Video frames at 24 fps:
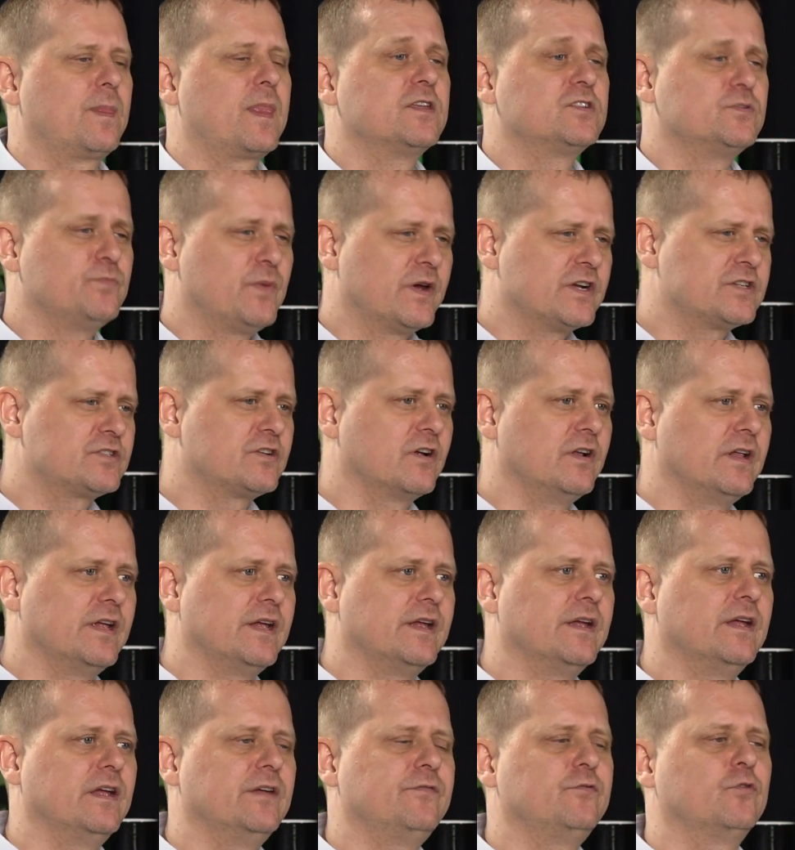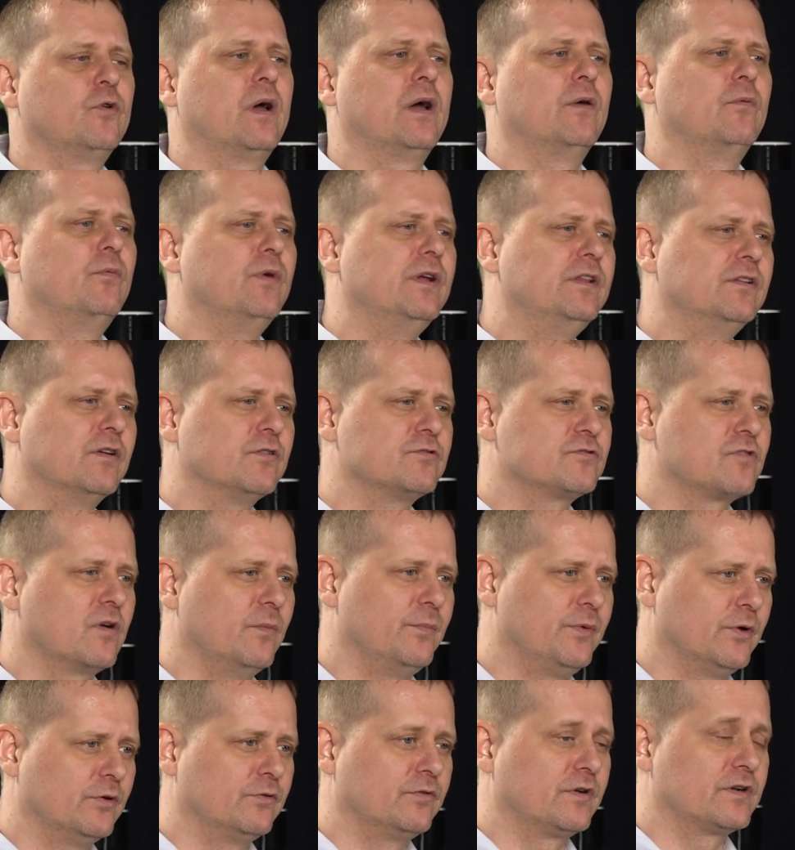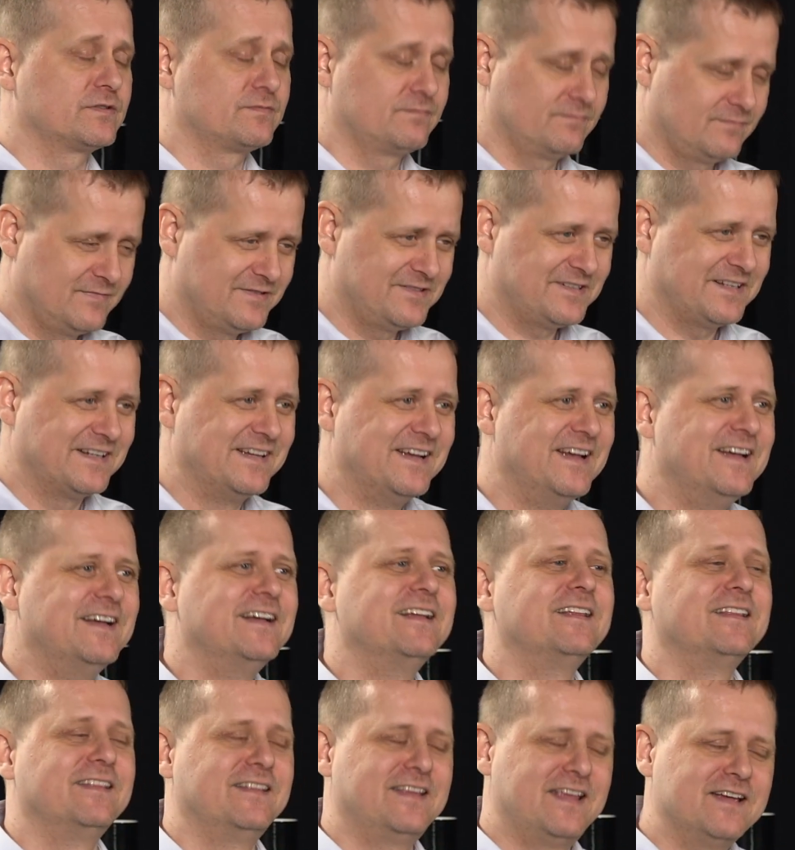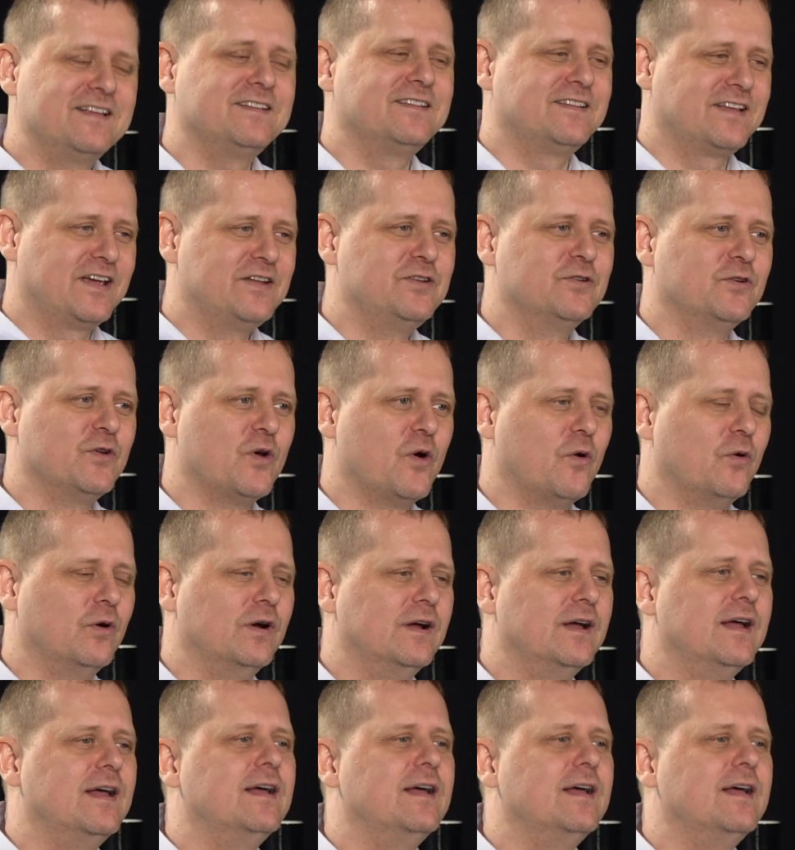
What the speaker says: especially if you have Windows computers. Then you know.